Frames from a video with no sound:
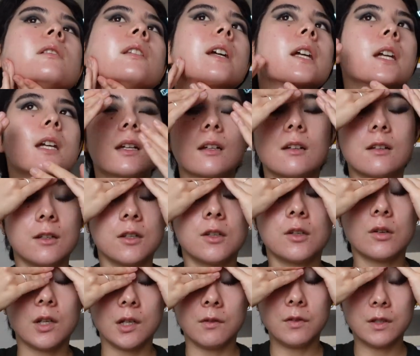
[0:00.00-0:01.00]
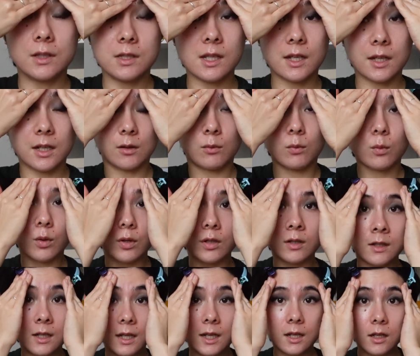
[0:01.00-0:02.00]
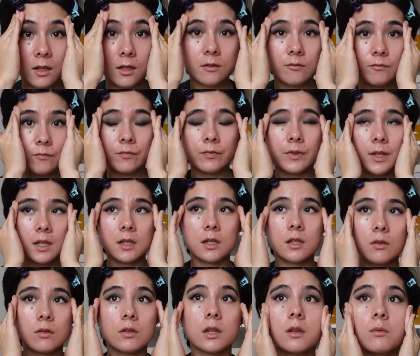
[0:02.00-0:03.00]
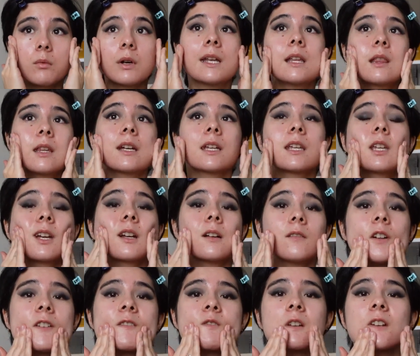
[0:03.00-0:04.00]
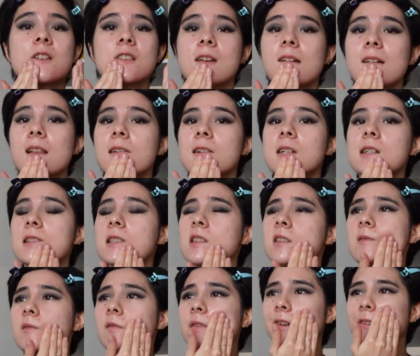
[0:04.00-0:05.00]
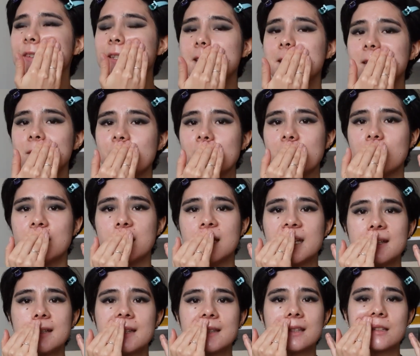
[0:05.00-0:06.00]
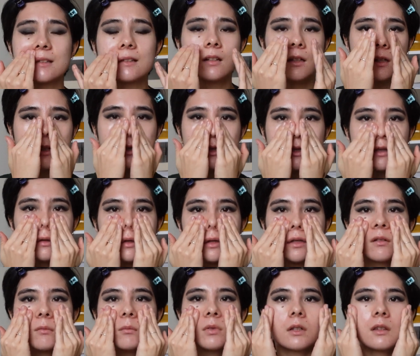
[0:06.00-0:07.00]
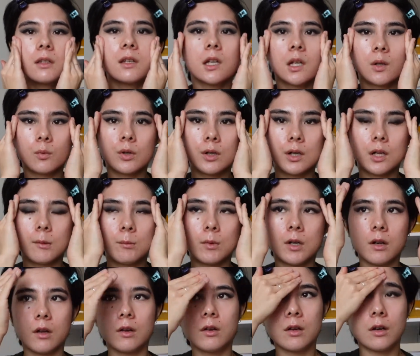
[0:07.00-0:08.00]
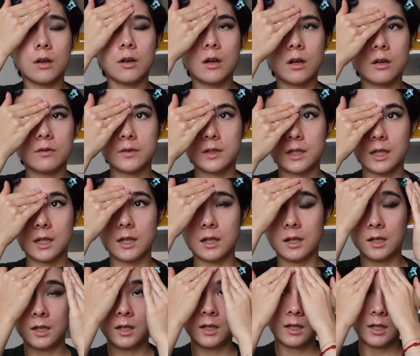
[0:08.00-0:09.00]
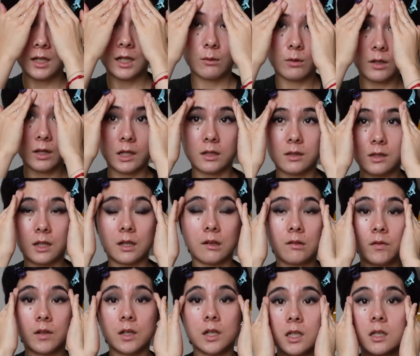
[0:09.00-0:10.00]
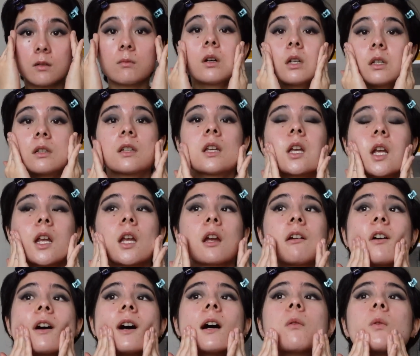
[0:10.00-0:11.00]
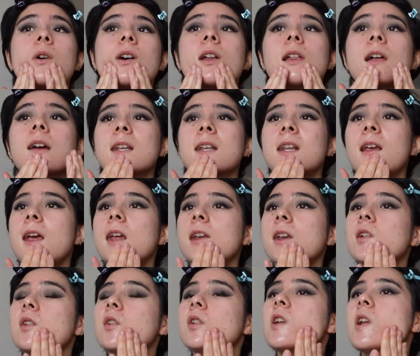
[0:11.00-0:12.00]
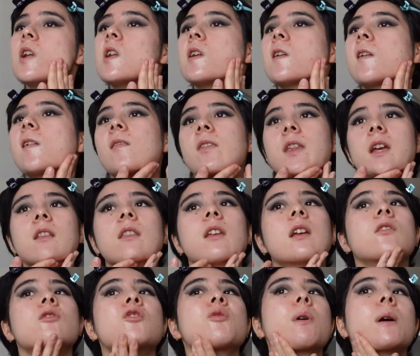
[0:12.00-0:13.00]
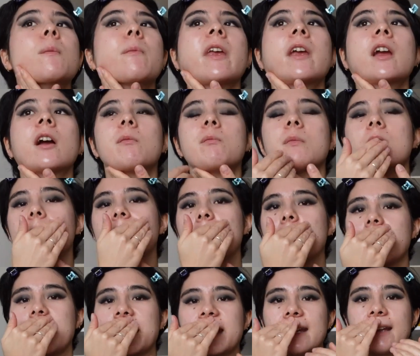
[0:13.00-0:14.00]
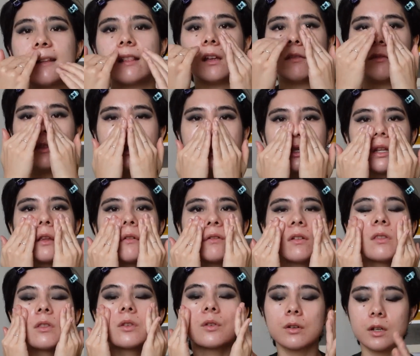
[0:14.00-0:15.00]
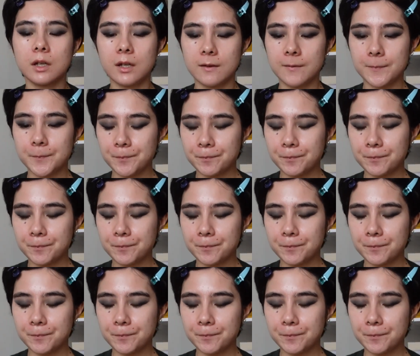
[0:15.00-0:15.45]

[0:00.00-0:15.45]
Like, you know, if it's like a work day, you can only wait like, yeah, as I said, like 15-20 minutes. But then when I'm on off day, I really like to like finish my skincare at what, 10, and then do my makeup maybe at like 11:30.